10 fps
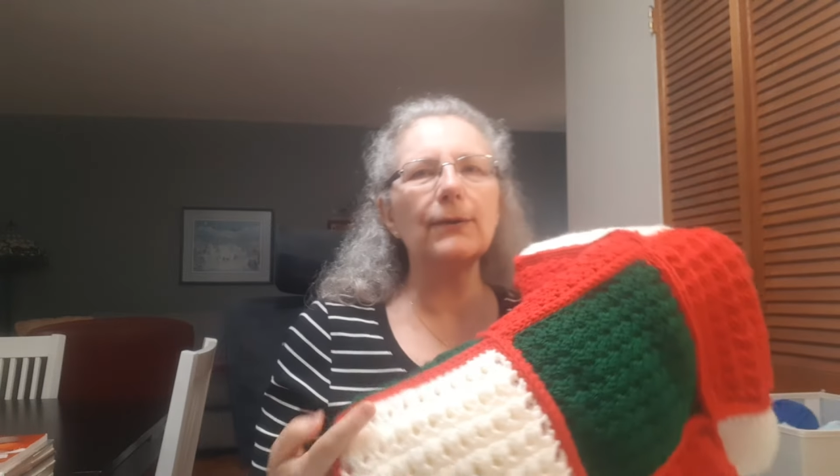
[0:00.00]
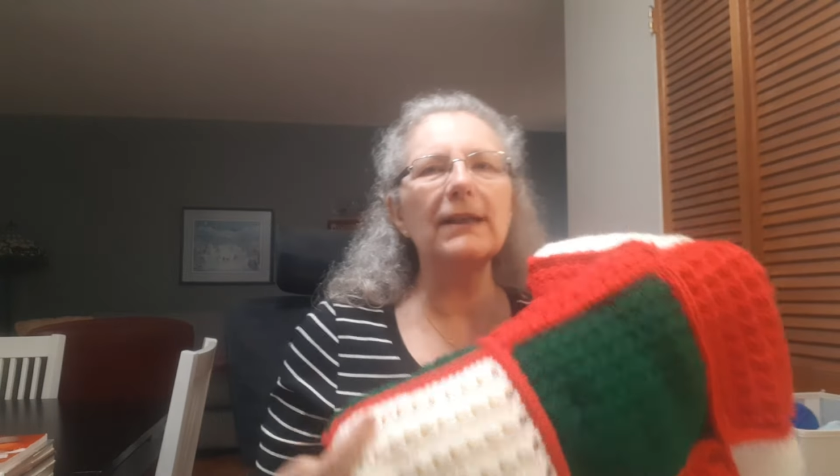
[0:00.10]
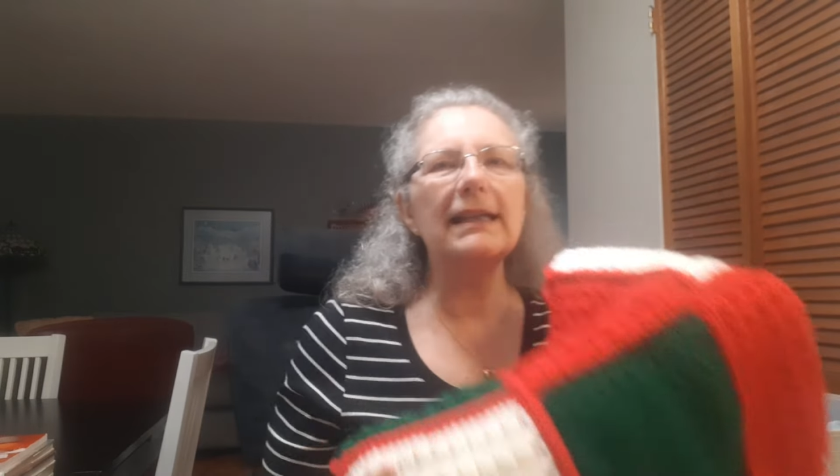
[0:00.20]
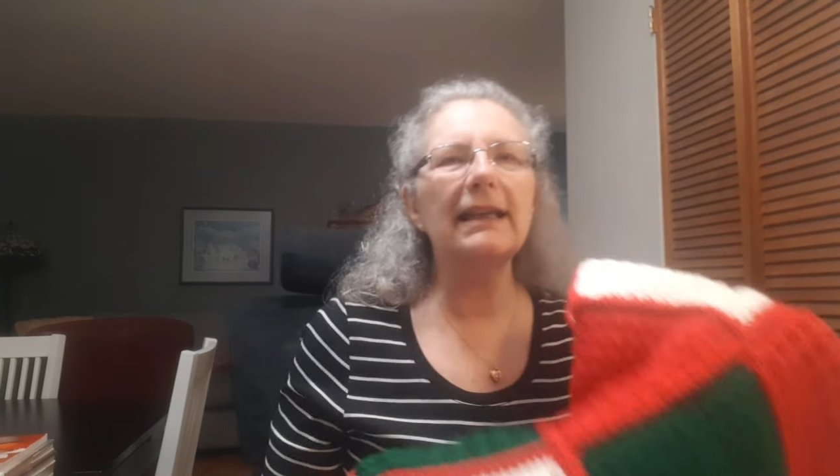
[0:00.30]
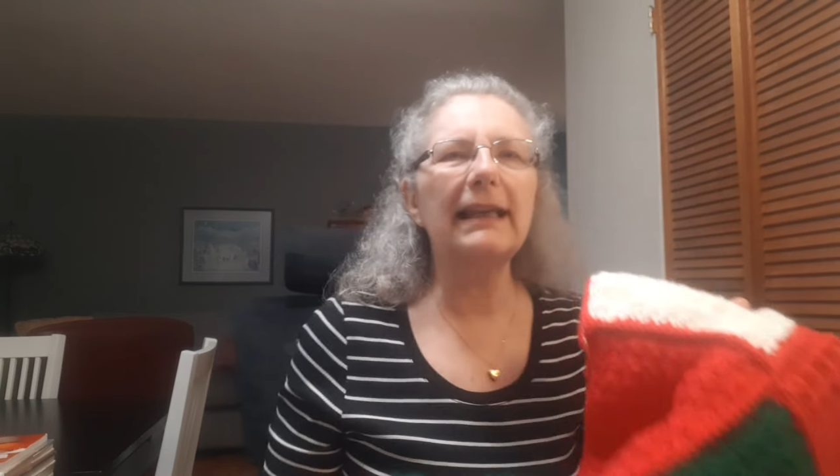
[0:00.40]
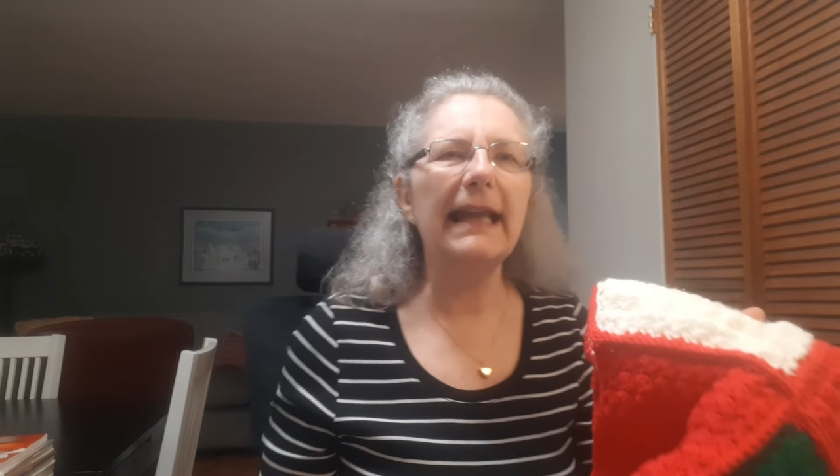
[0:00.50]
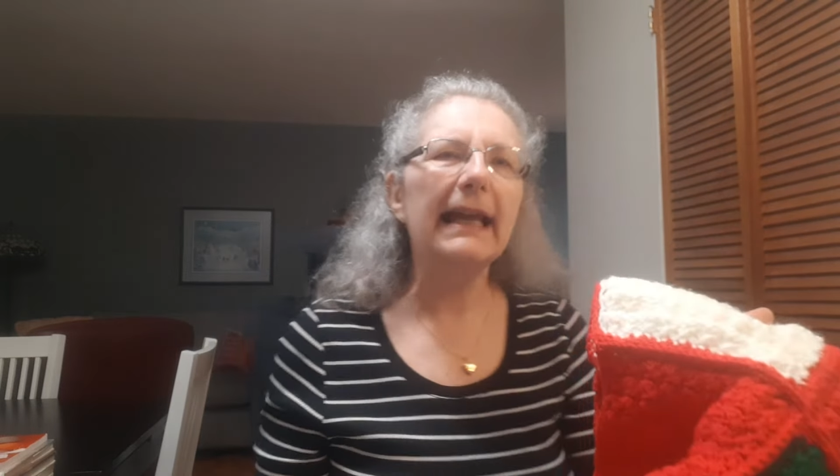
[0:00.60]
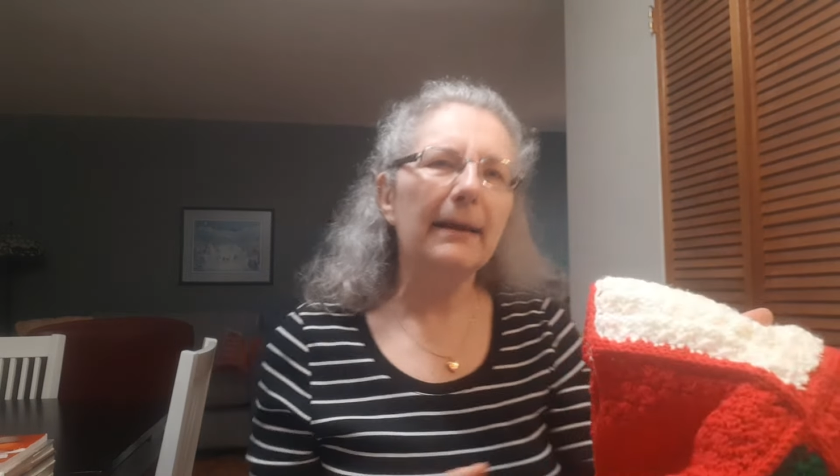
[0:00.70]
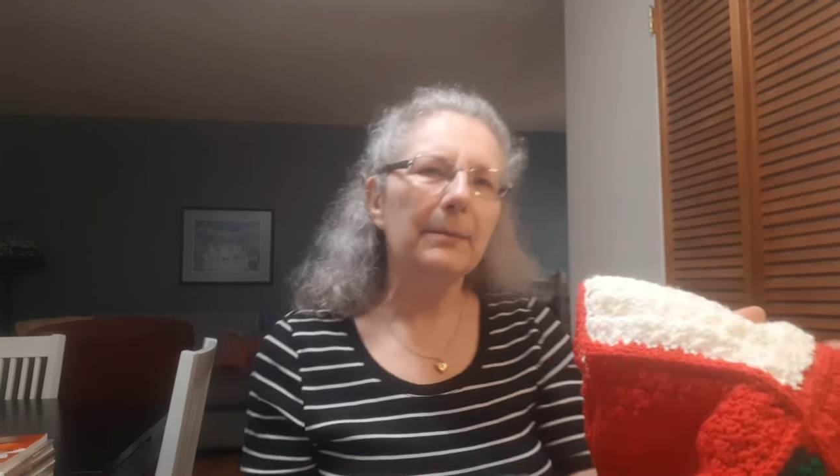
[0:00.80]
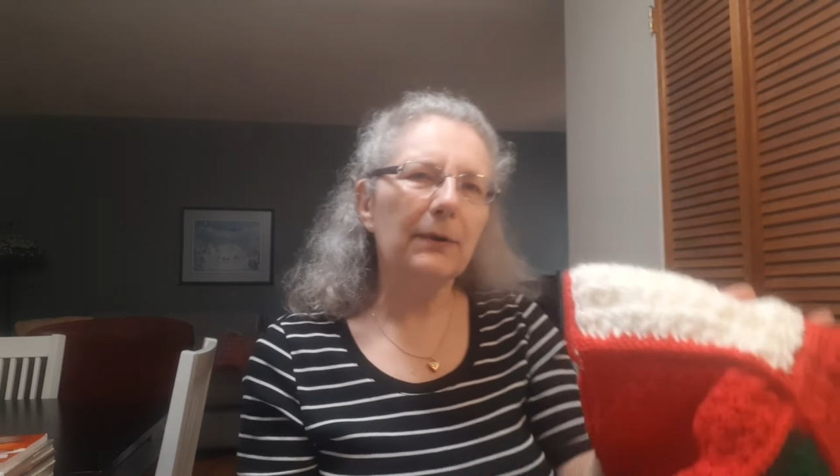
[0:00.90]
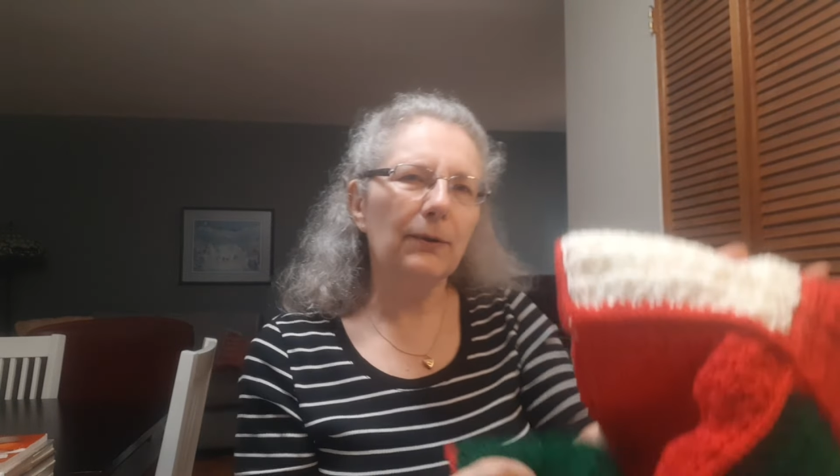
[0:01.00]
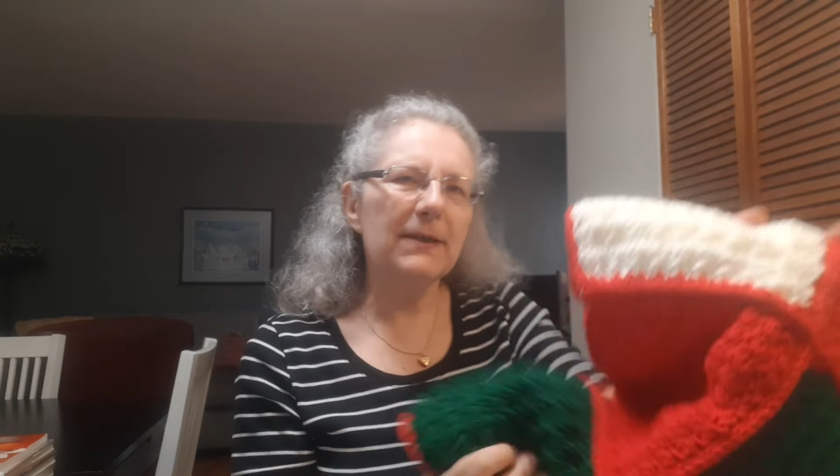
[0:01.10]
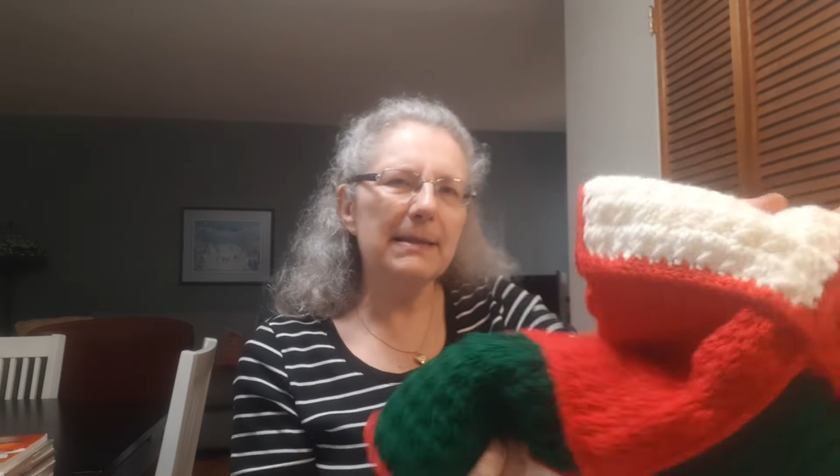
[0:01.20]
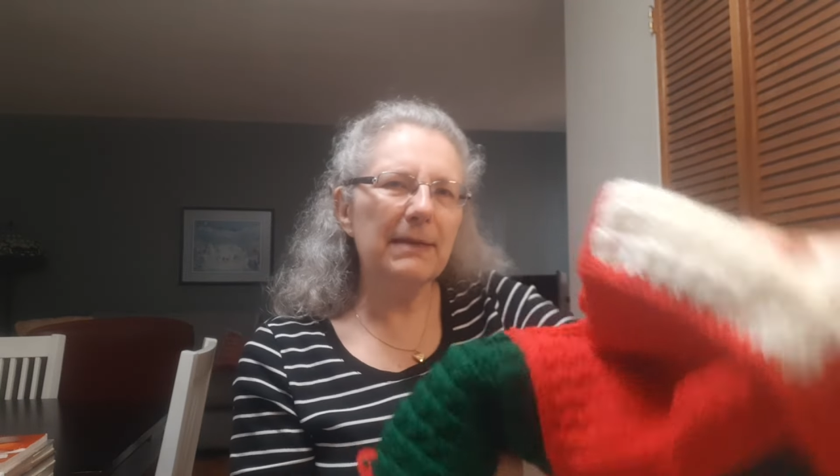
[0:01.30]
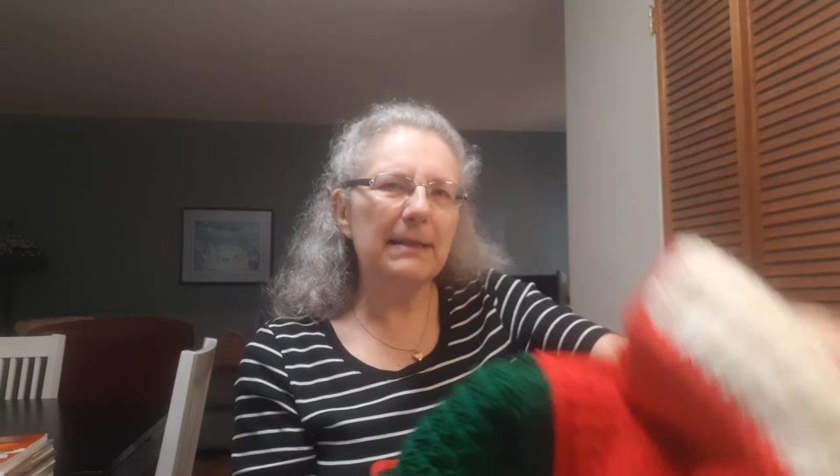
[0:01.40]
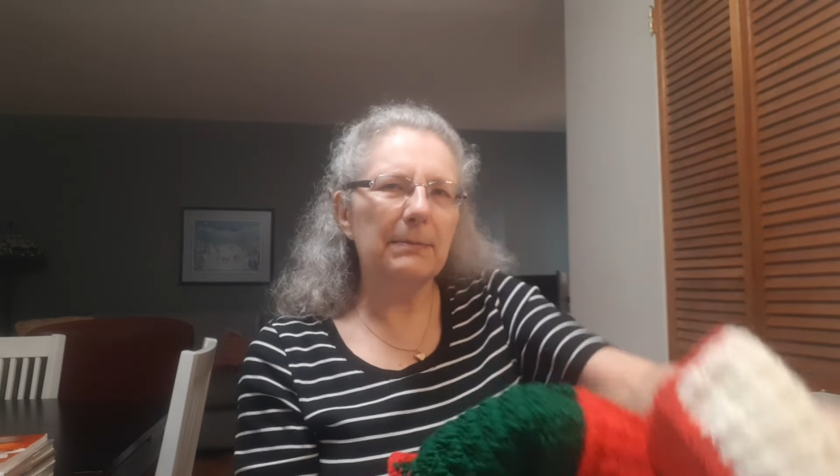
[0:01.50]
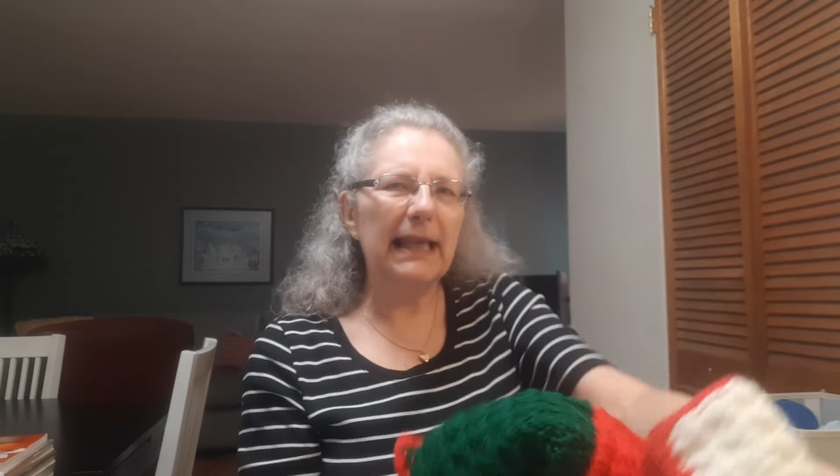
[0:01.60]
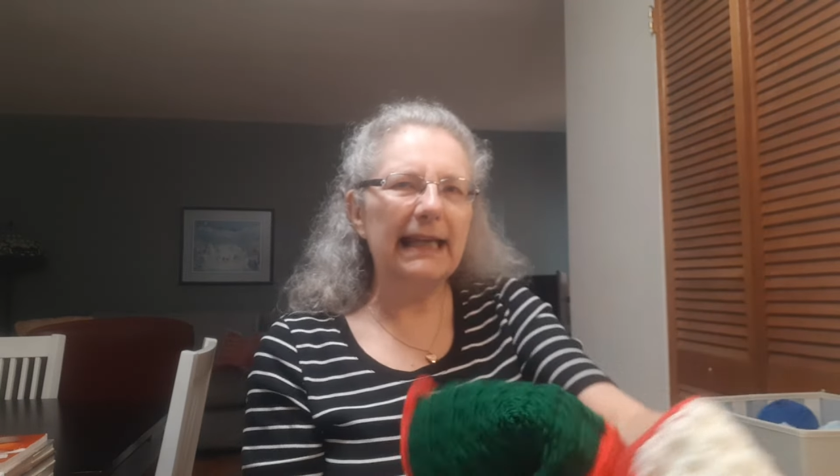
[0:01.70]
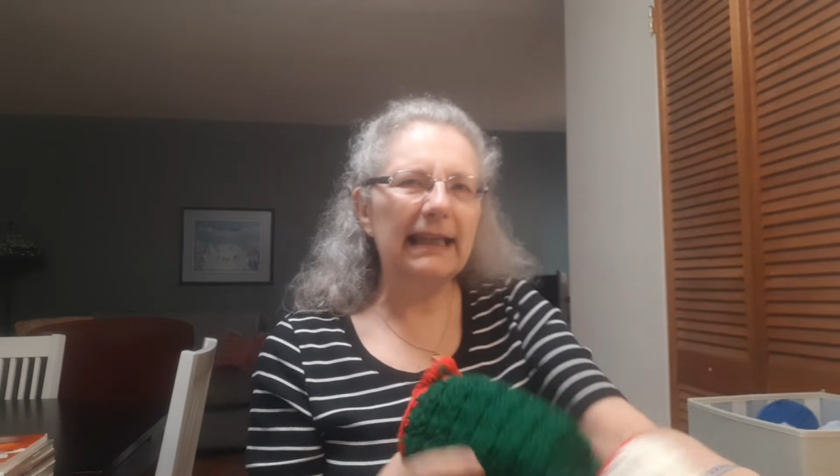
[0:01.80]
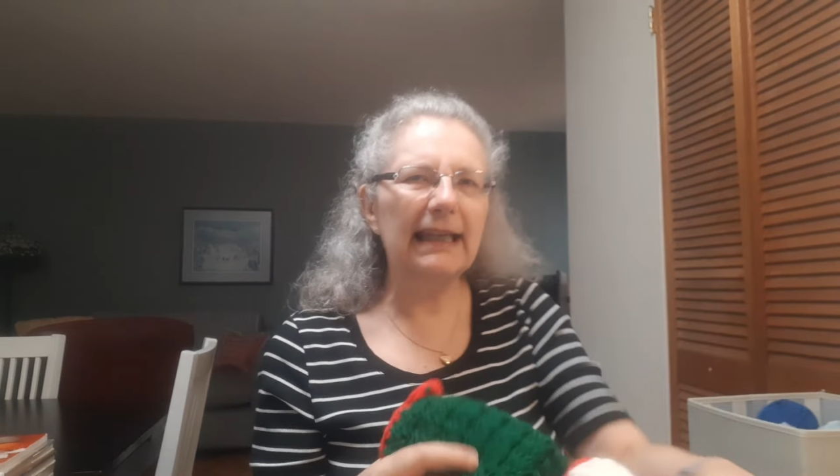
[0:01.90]
Creek Camp Christmas
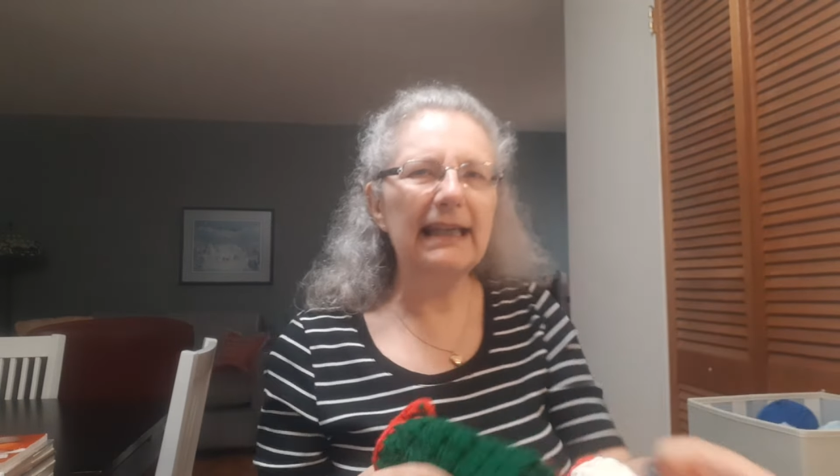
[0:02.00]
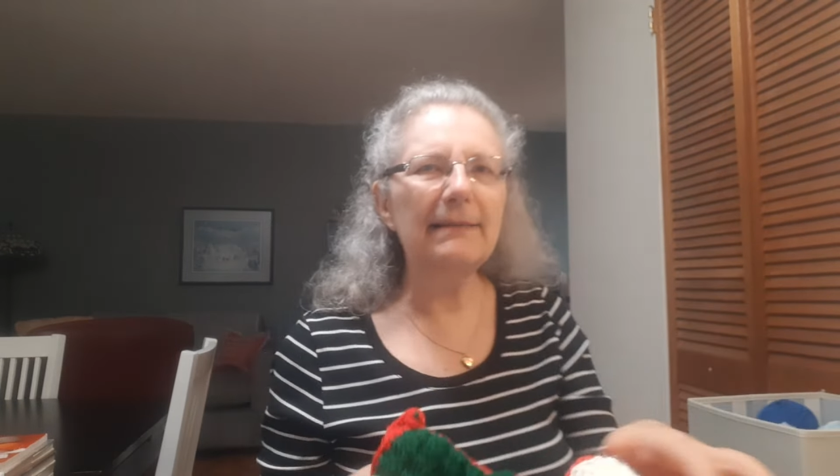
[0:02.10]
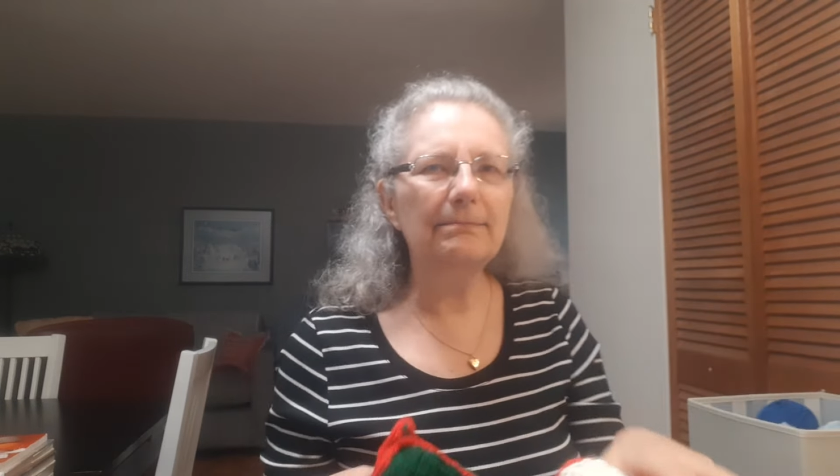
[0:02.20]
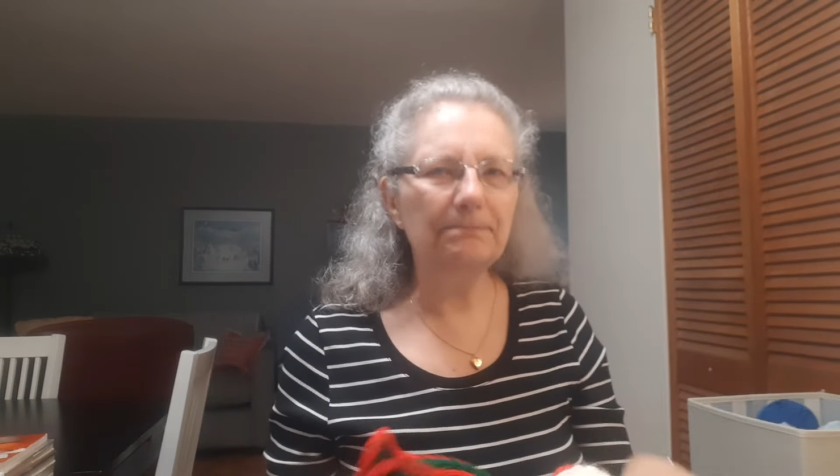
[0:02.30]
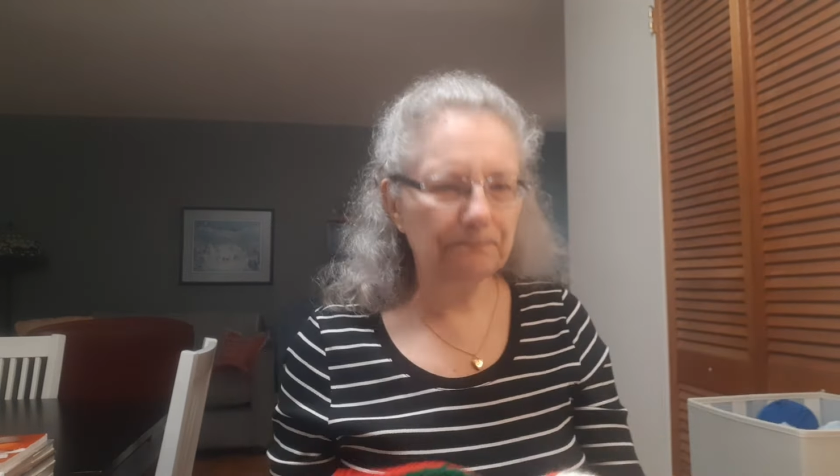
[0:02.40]
blanket